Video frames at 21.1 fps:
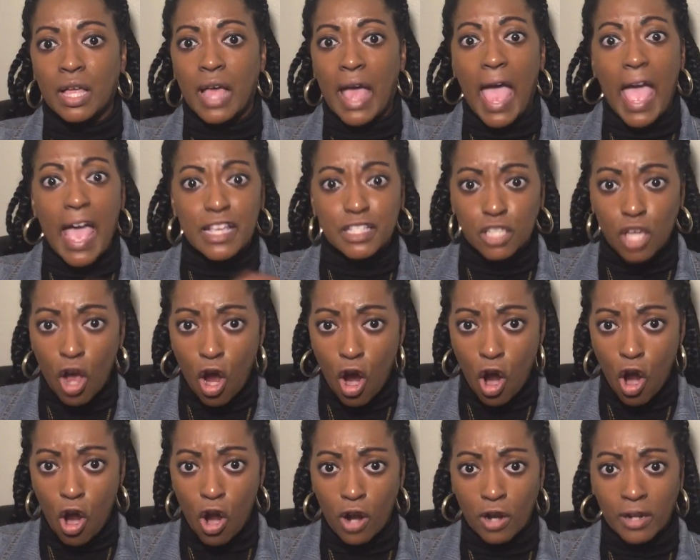as
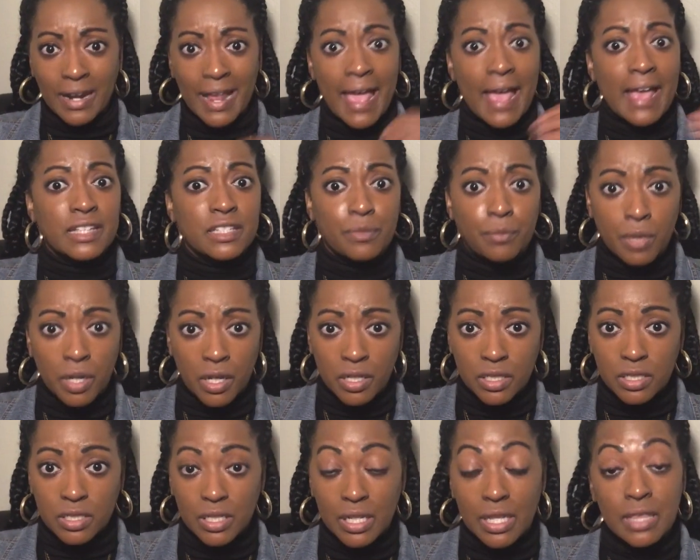hard, as
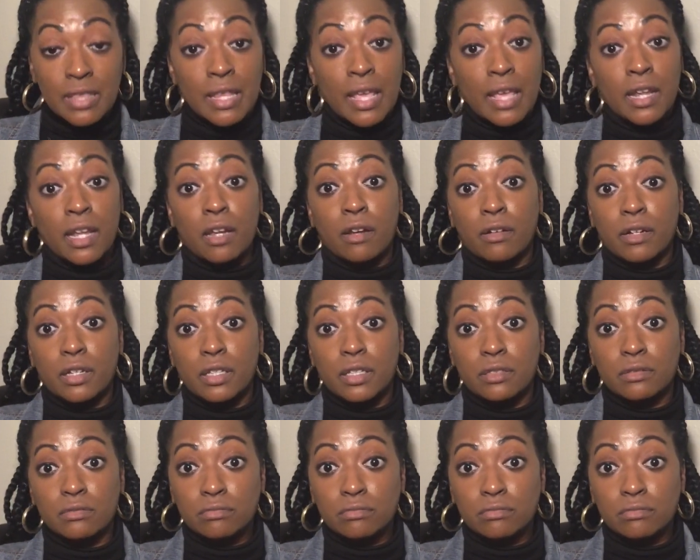much in that area.